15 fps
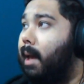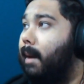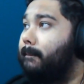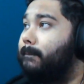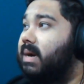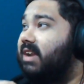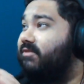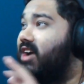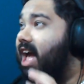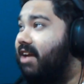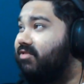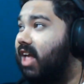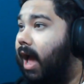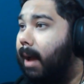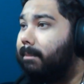But if I have
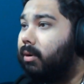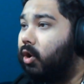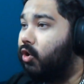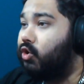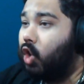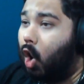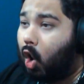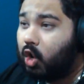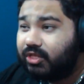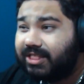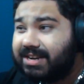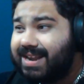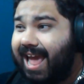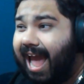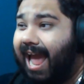to upload on the
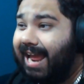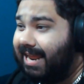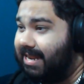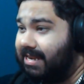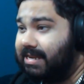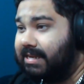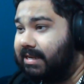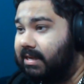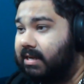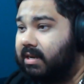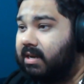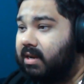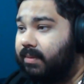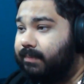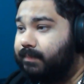day,
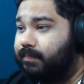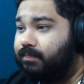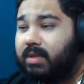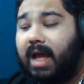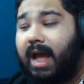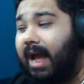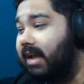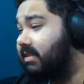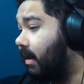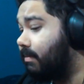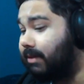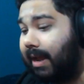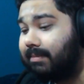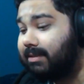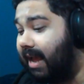
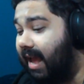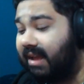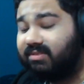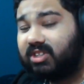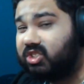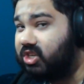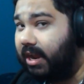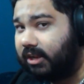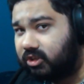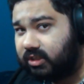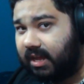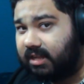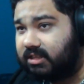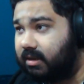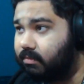sometimes I have to change
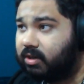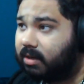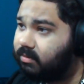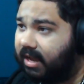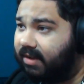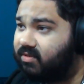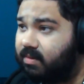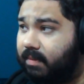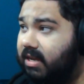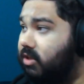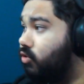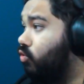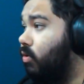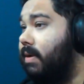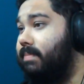that. Sometimes I have to make
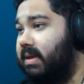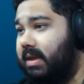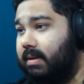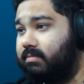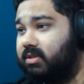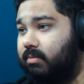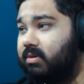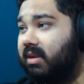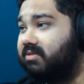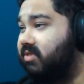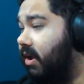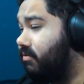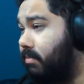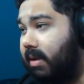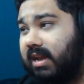it 3 p.m. Sometimes I
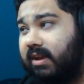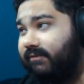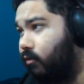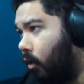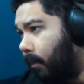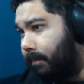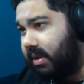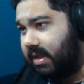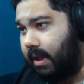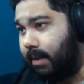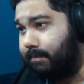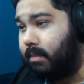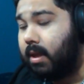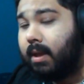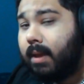have to make it 4
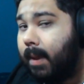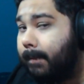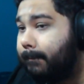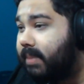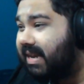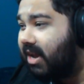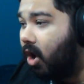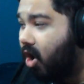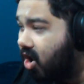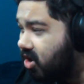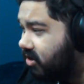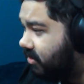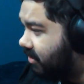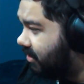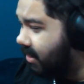p.m.
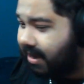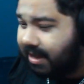because